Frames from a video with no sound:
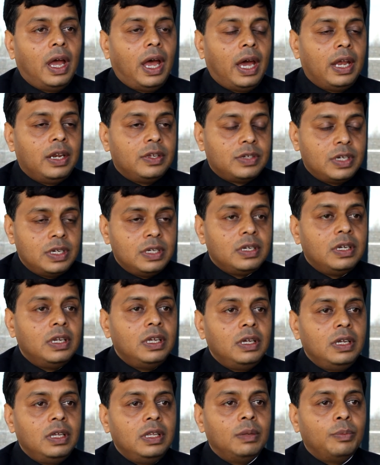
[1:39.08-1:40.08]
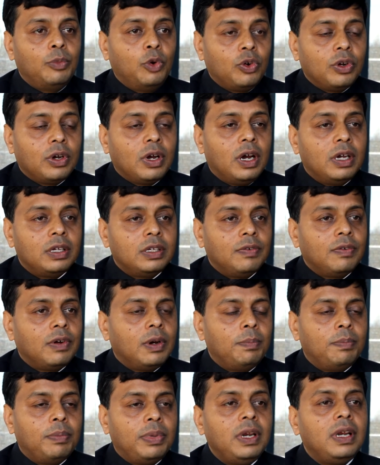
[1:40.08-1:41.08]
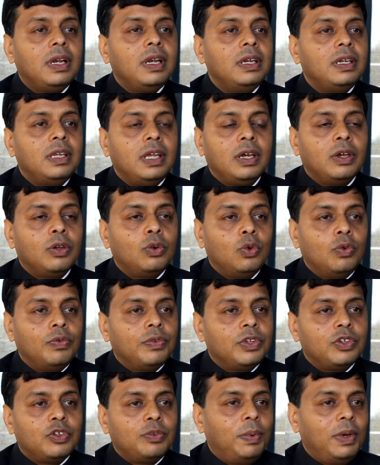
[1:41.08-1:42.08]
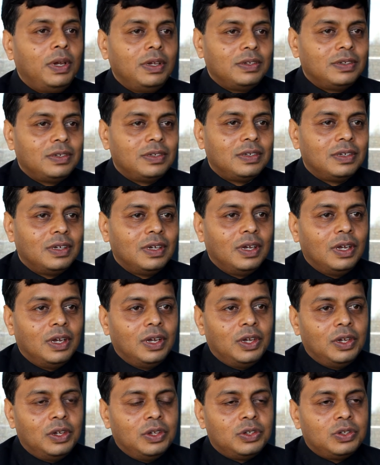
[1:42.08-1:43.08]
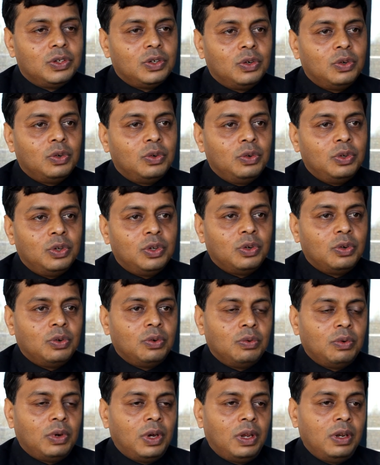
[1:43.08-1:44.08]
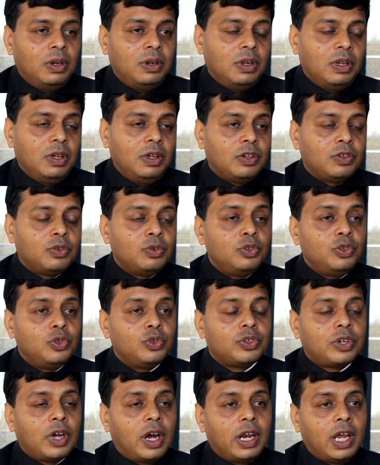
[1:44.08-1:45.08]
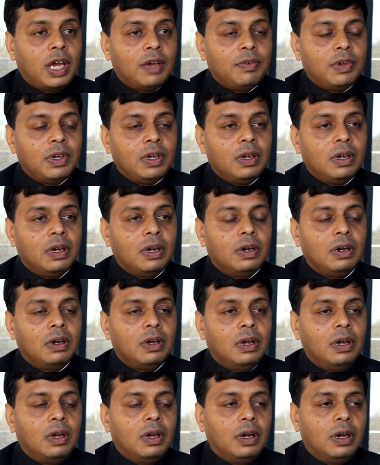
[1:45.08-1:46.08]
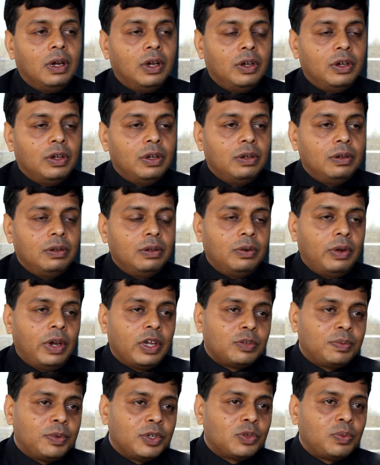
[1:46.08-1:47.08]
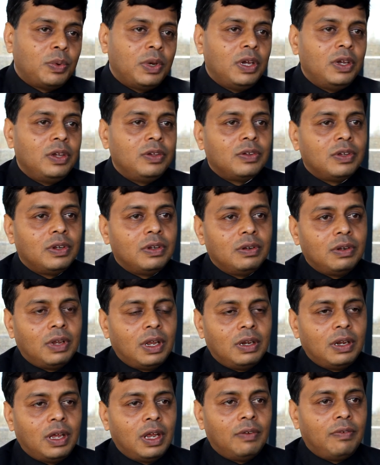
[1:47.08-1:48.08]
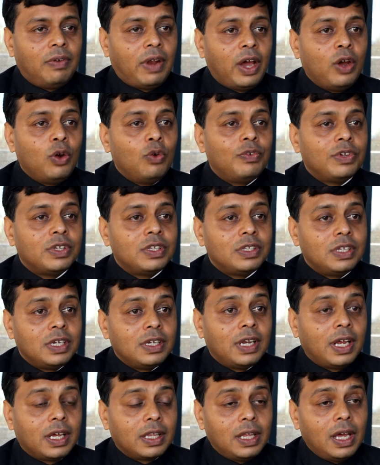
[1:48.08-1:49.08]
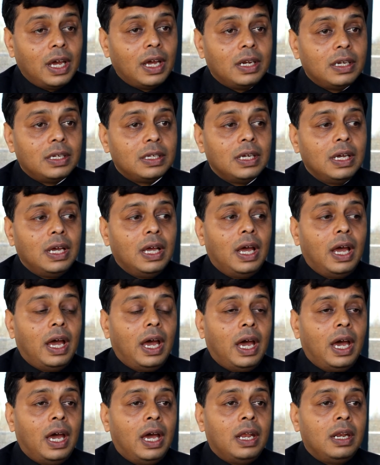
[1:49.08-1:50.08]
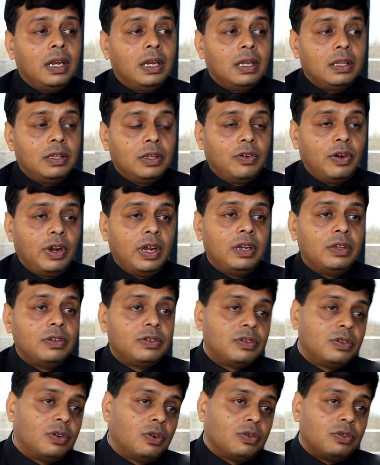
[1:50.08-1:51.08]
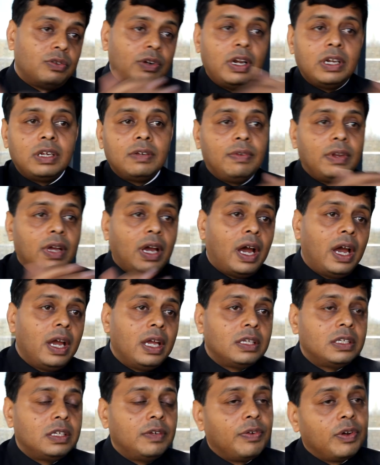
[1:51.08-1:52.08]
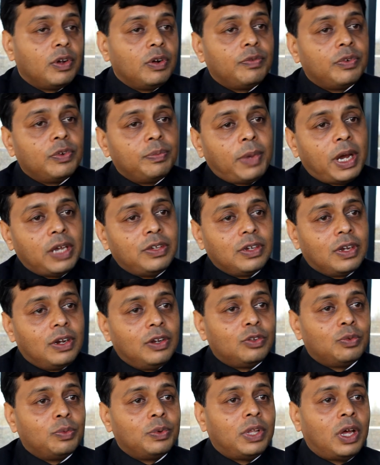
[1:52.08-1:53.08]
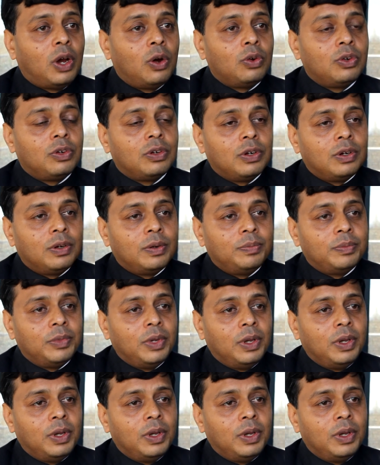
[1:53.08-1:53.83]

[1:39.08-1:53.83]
And essentially, the motor cars have completely taken over the space. So, you know, and as soon as you start having, uh, uh you know, expressways and, and, and flyovers and things like that, and the grade is, you know, relatively high, it's difficult for bicyclists without, uh,